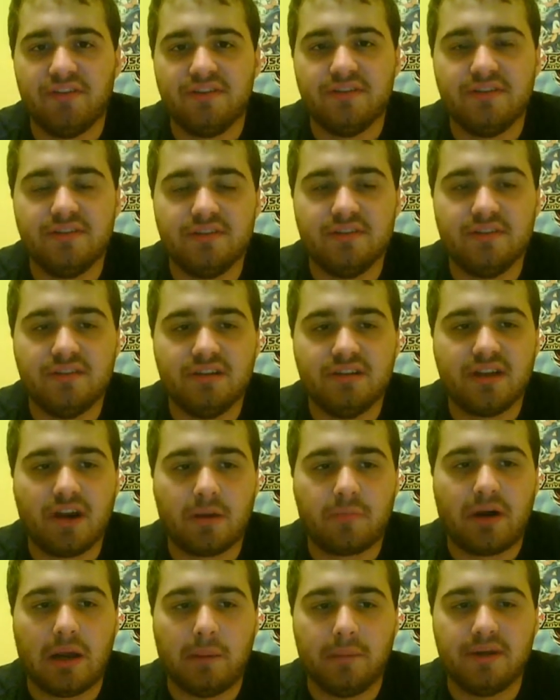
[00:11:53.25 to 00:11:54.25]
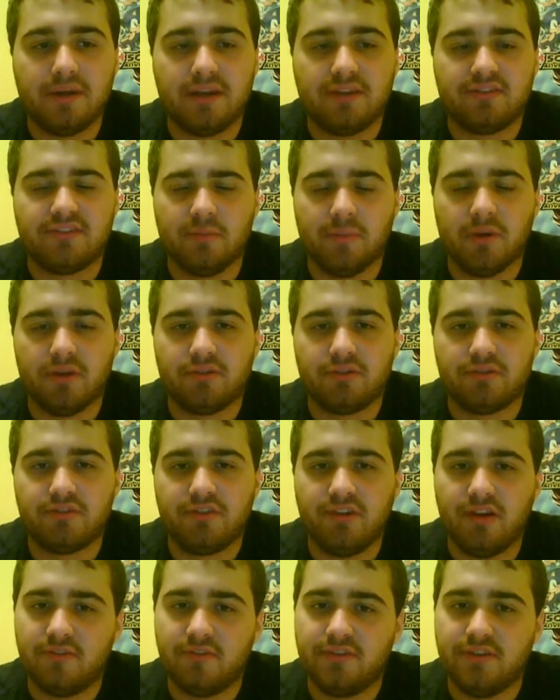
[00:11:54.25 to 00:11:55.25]
is so
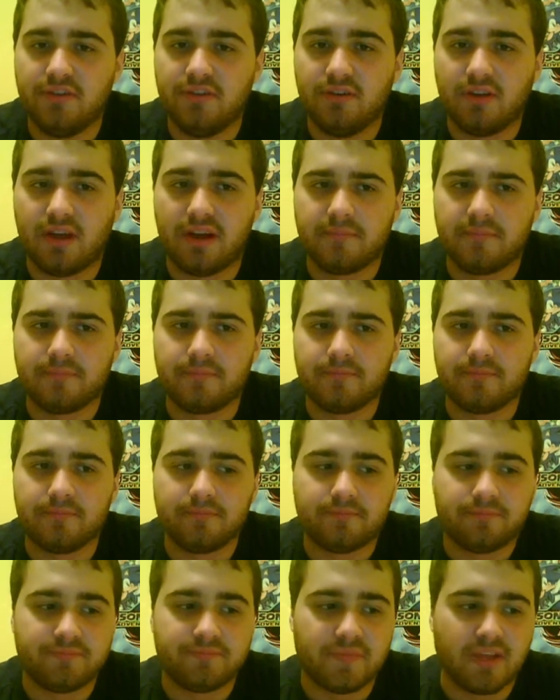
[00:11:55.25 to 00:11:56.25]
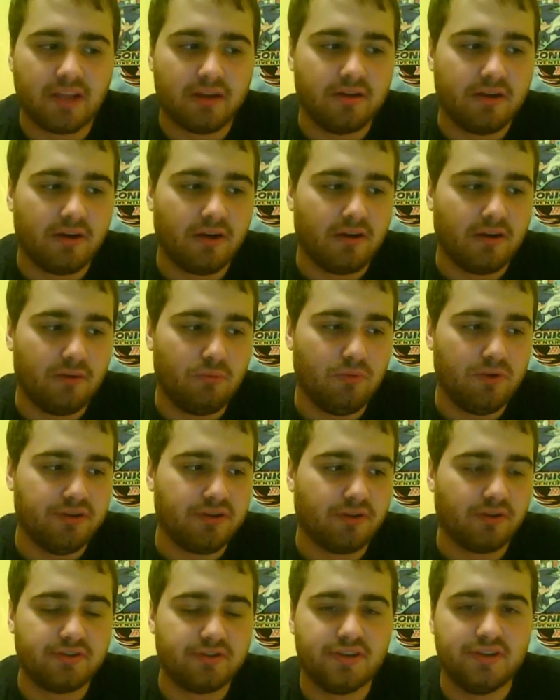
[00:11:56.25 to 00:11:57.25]
weird. I mean, it's like a little disc thing. It works
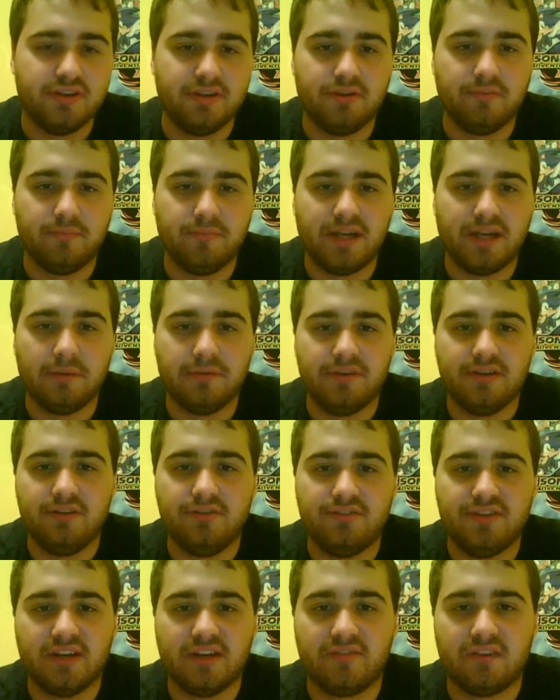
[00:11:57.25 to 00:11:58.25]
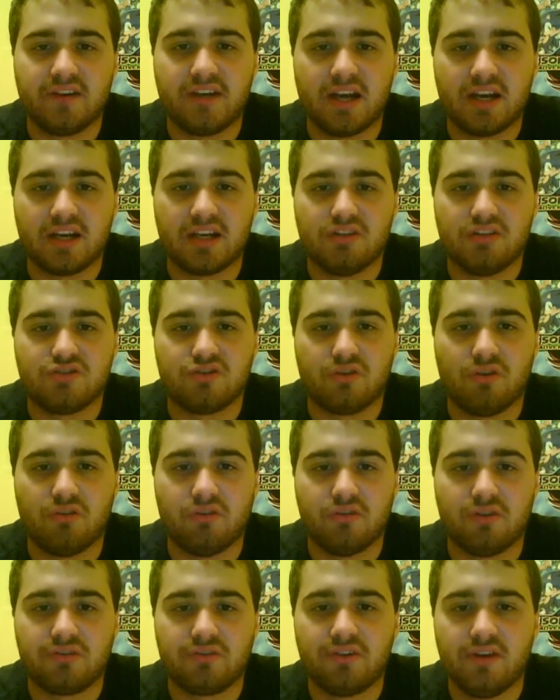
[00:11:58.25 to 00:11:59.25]
fine. I mean, when you play it, it doesn't
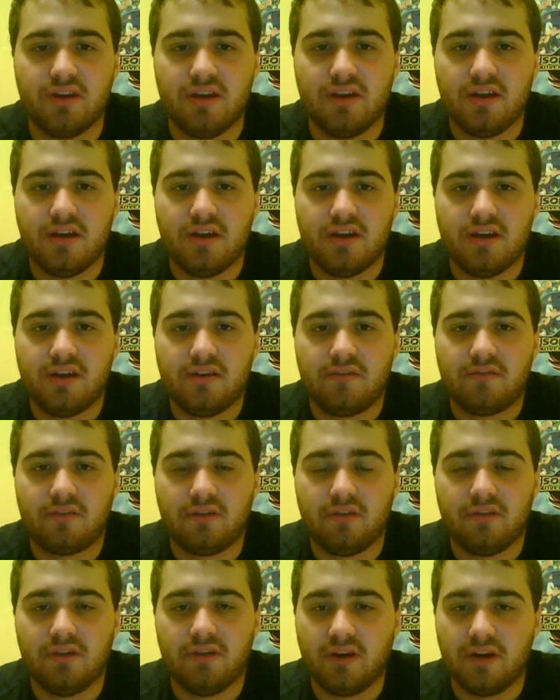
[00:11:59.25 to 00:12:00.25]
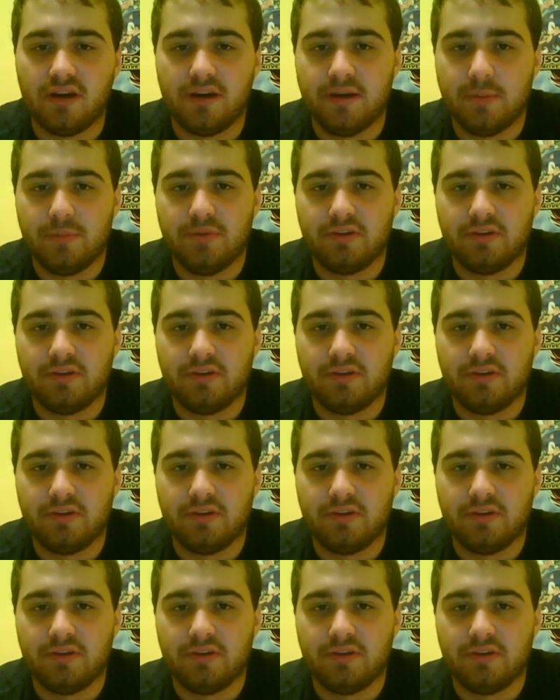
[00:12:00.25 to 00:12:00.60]
really feel. Plus, I use a